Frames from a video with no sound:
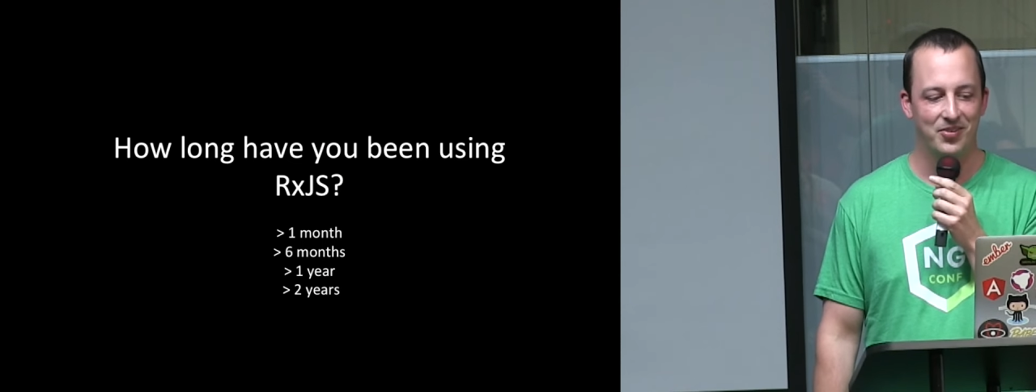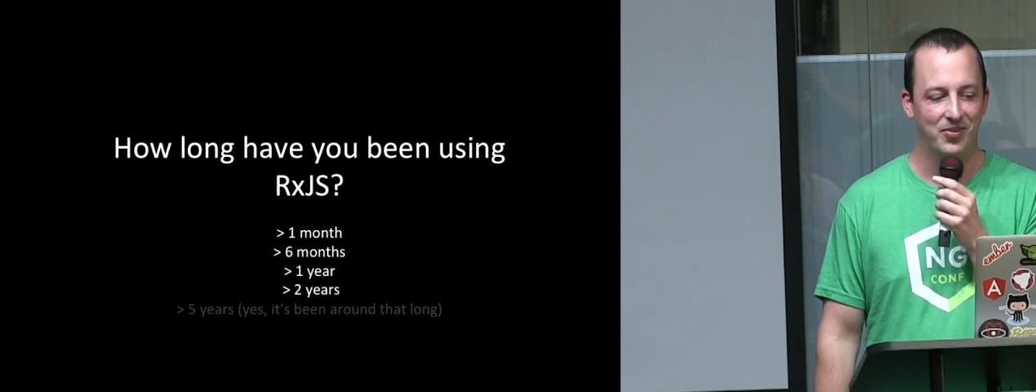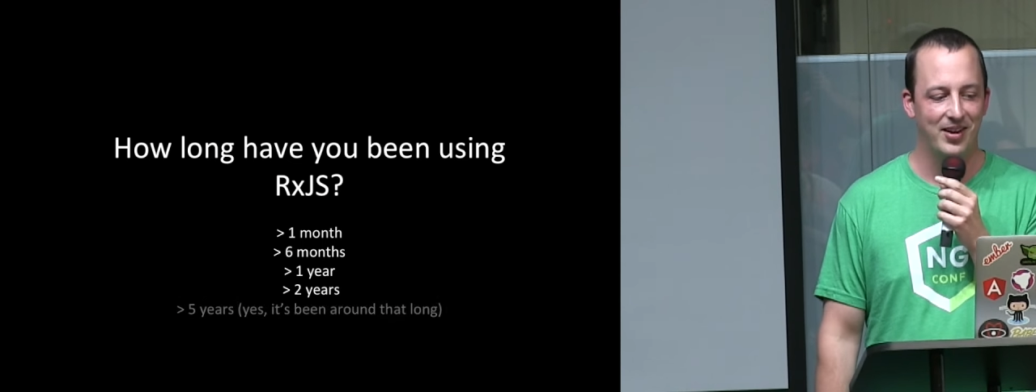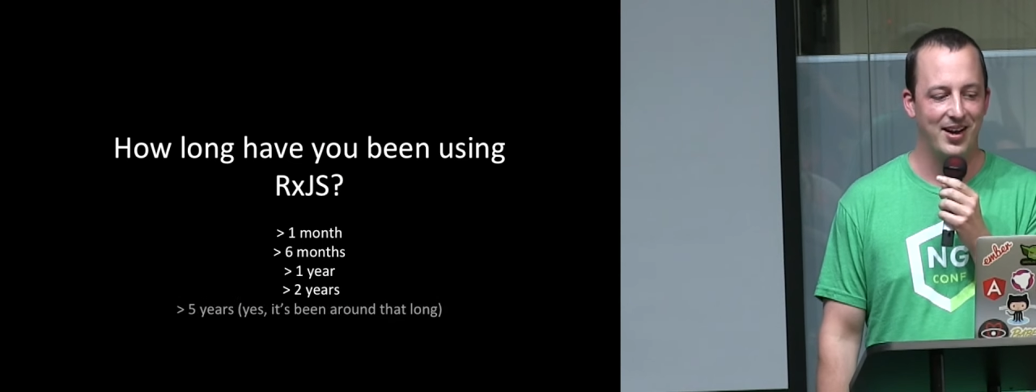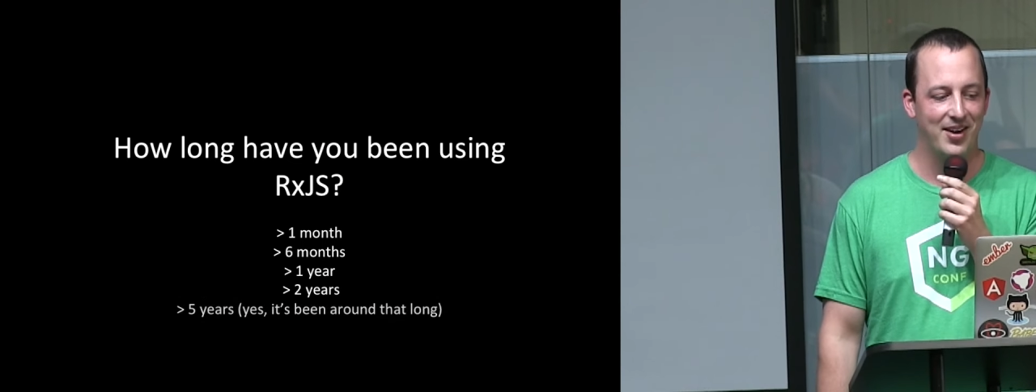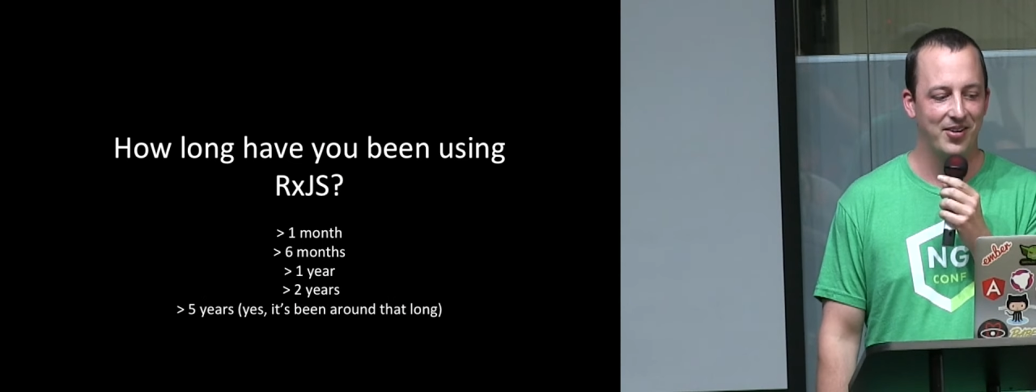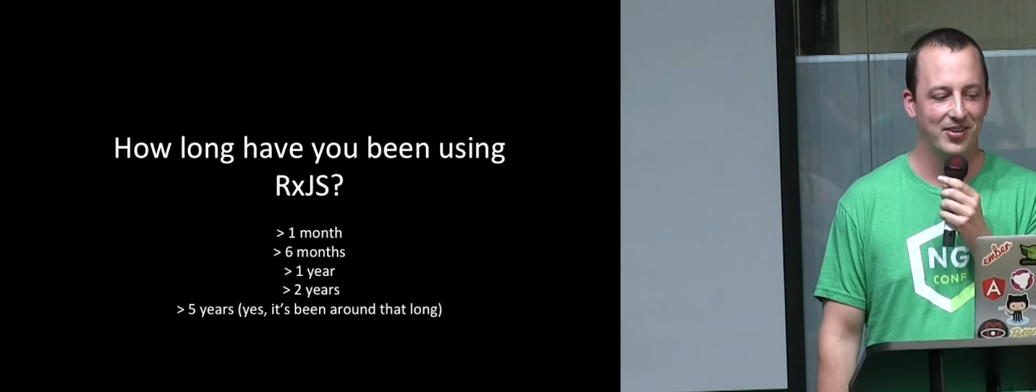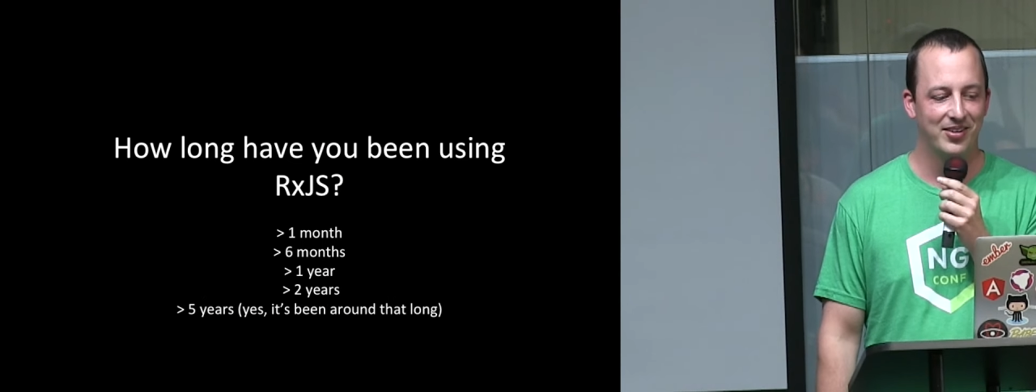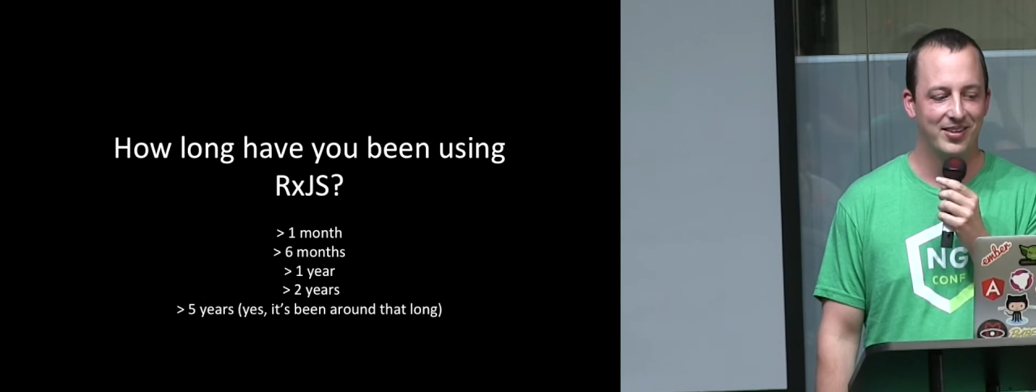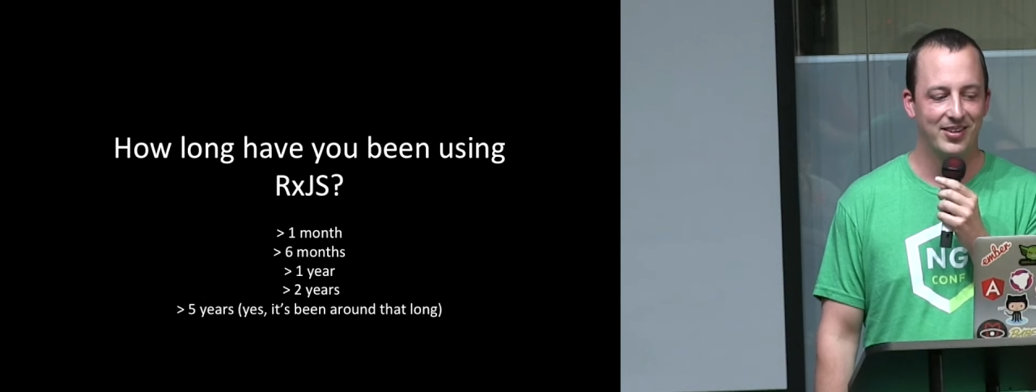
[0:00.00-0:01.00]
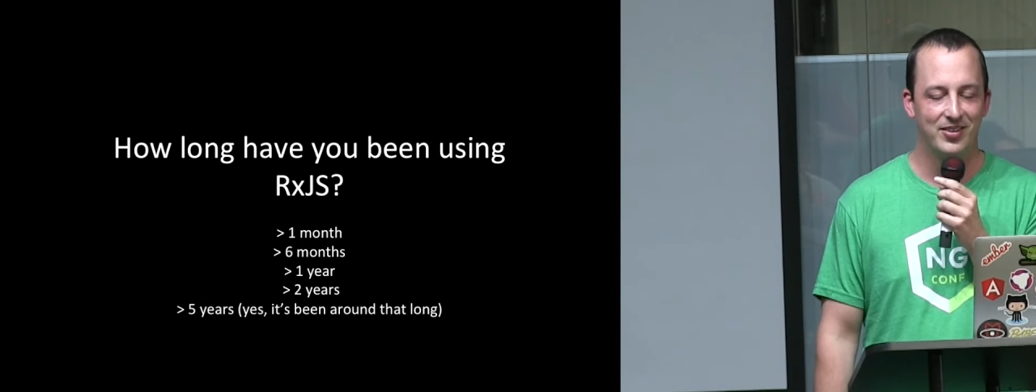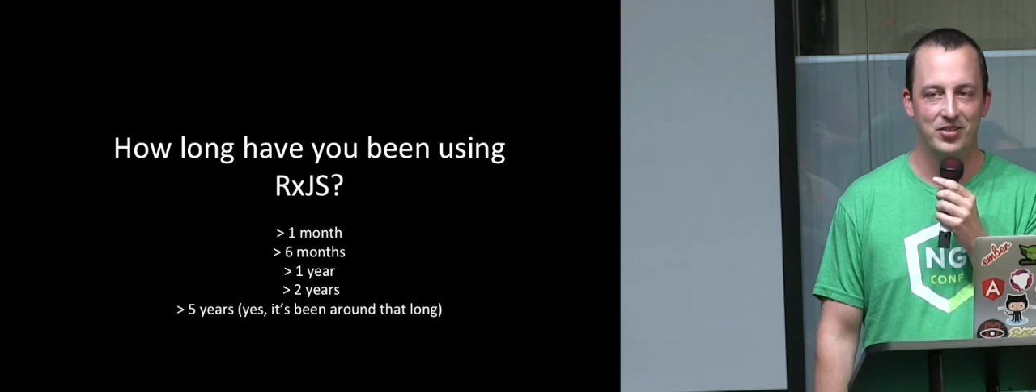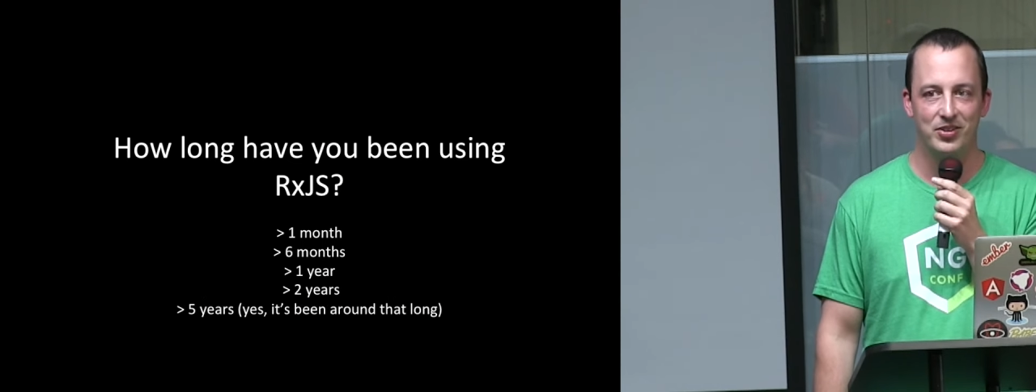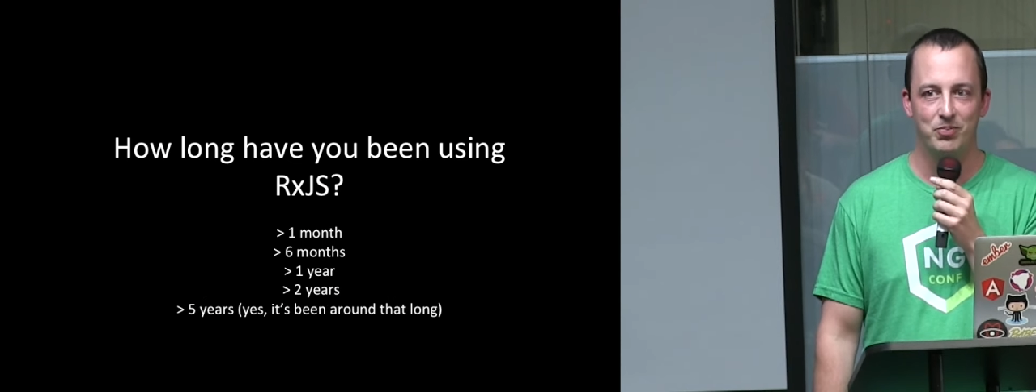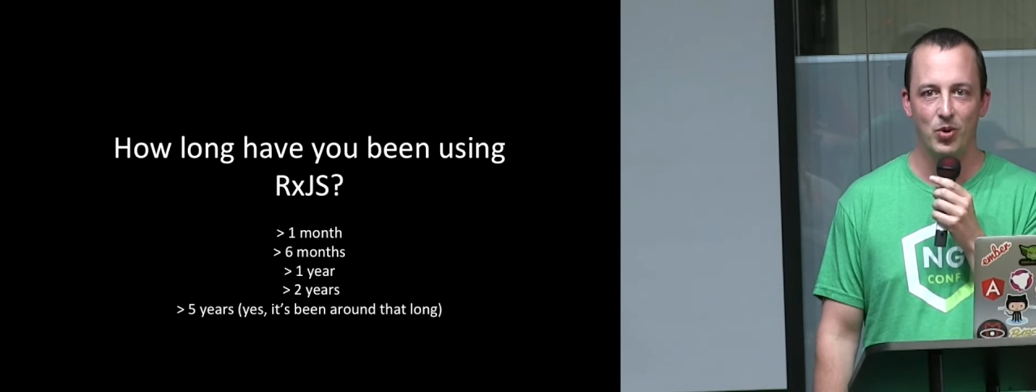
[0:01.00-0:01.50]
Wow.
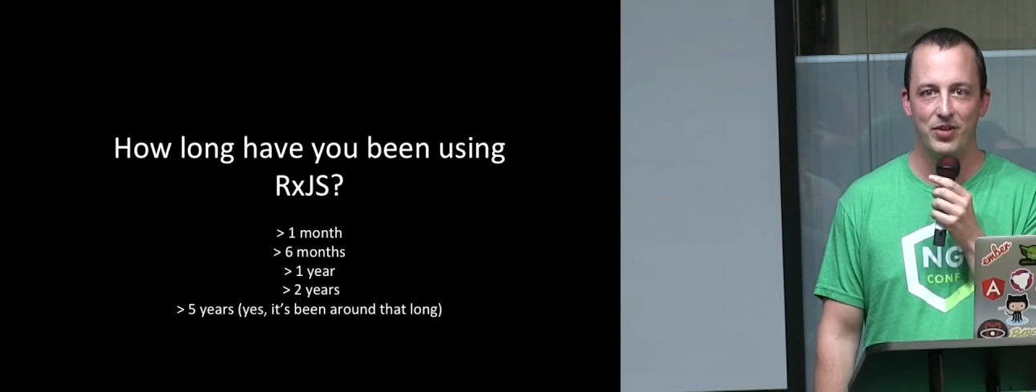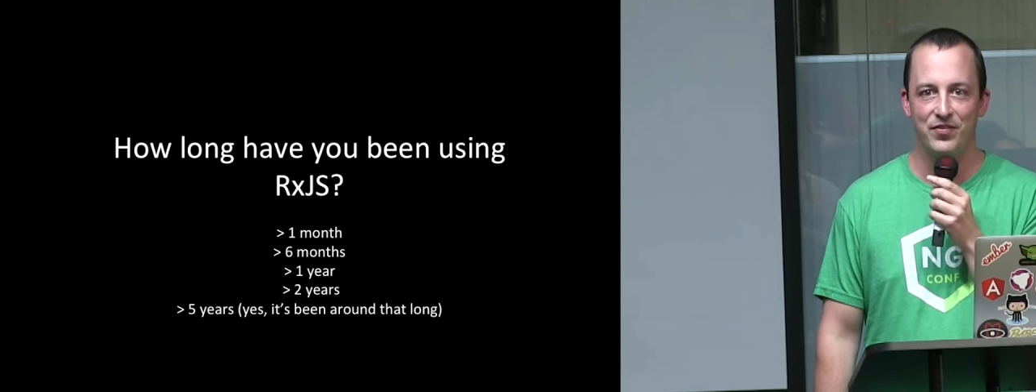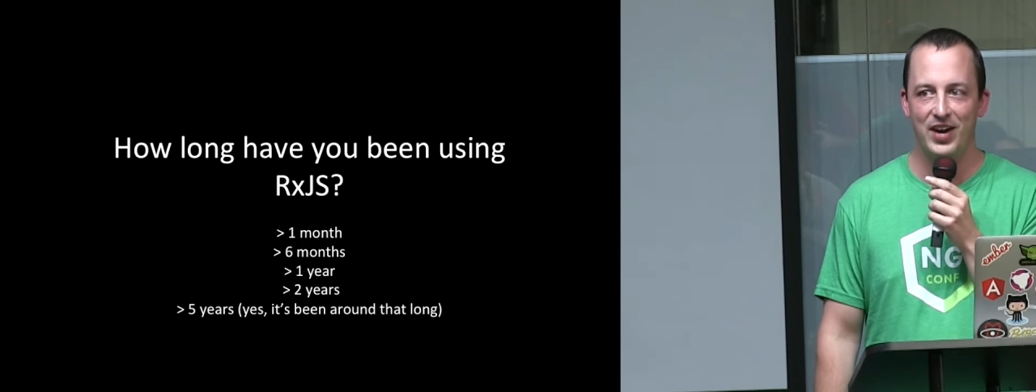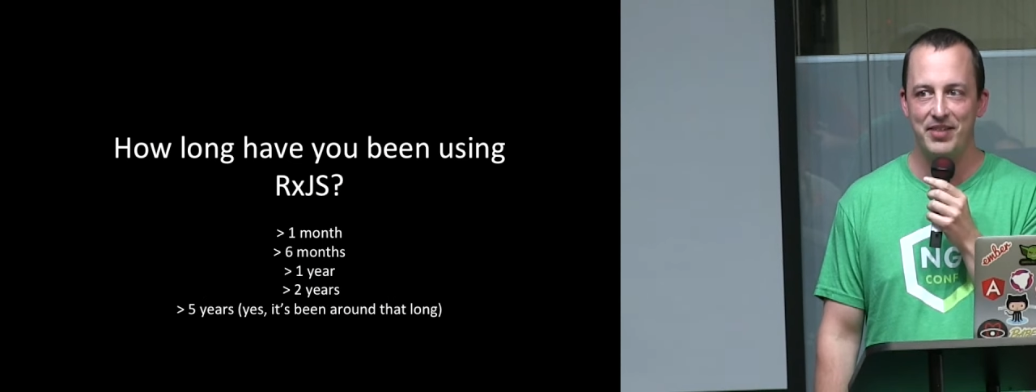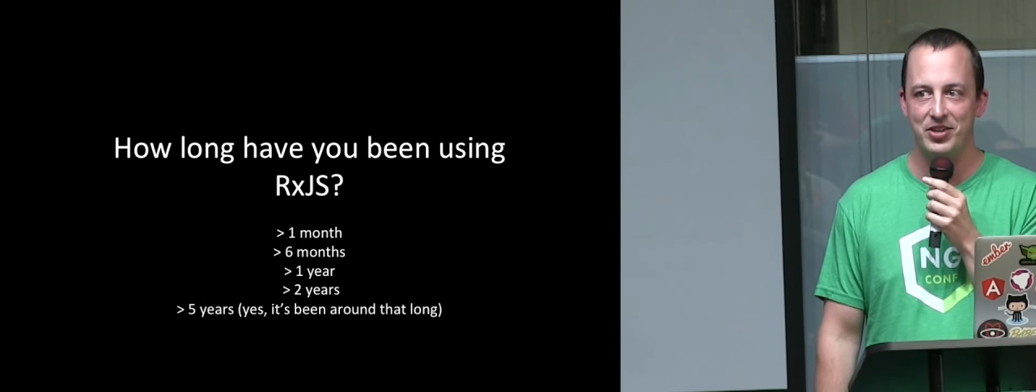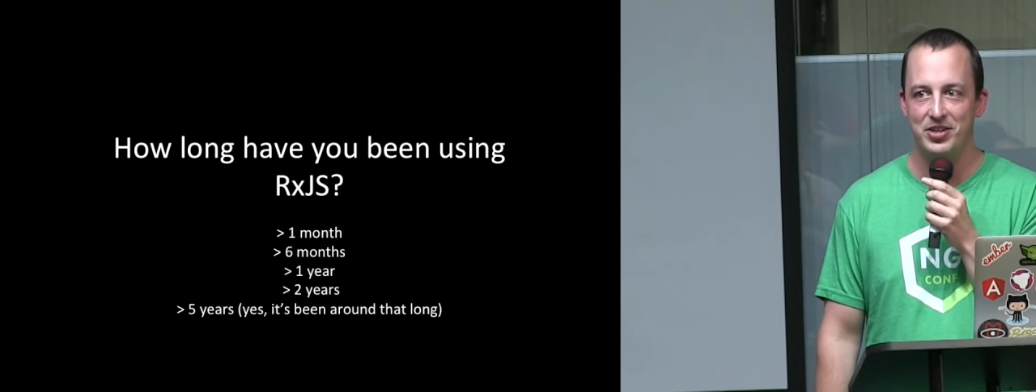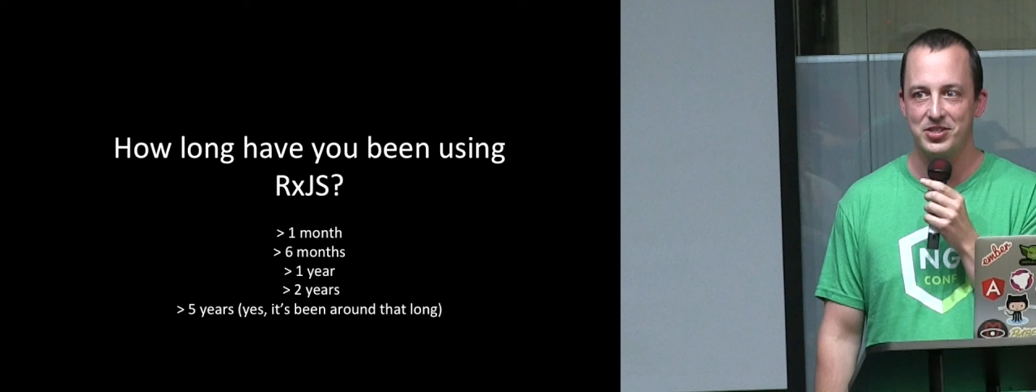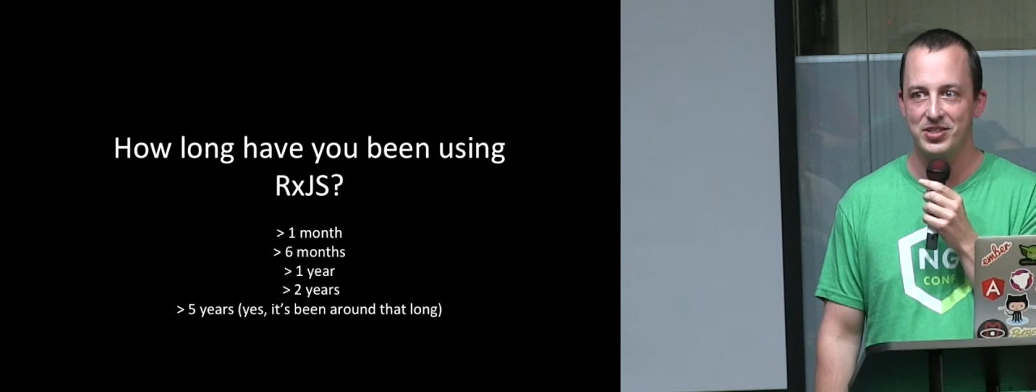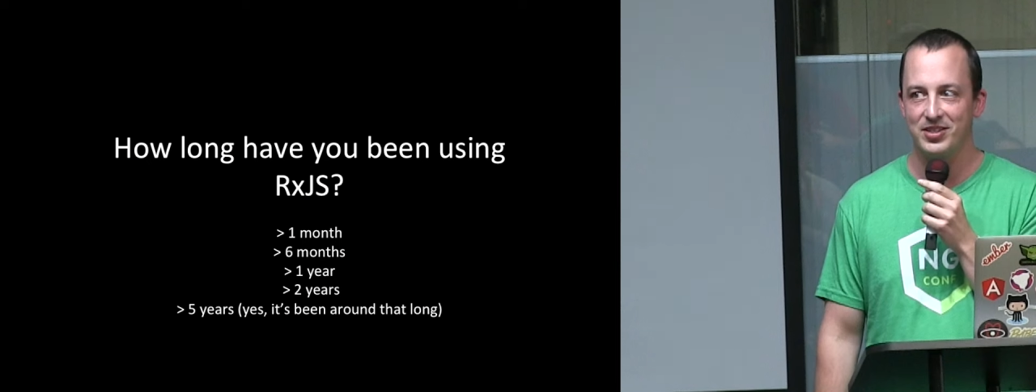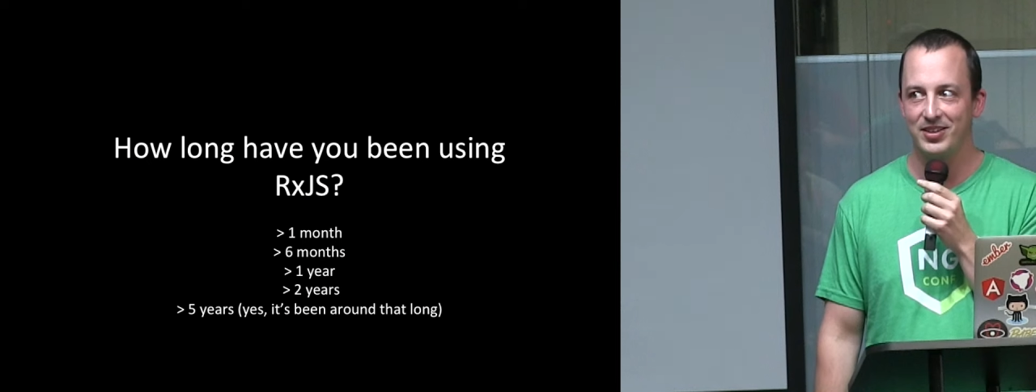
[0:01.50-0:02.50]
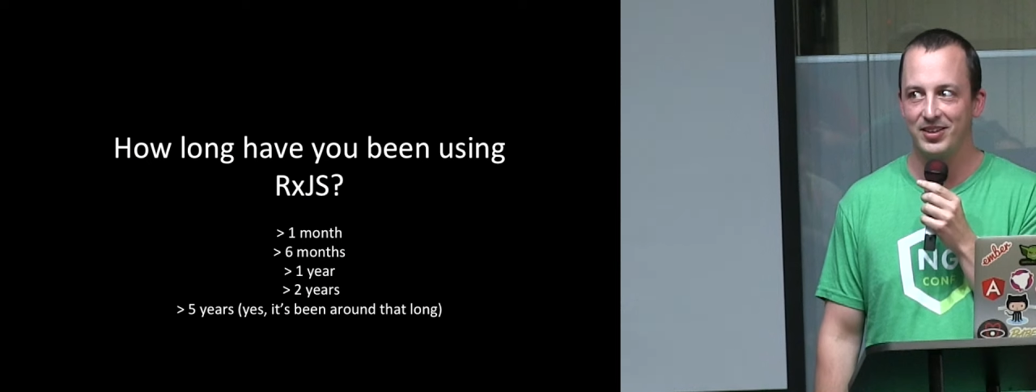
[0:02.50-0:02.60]
More than five years.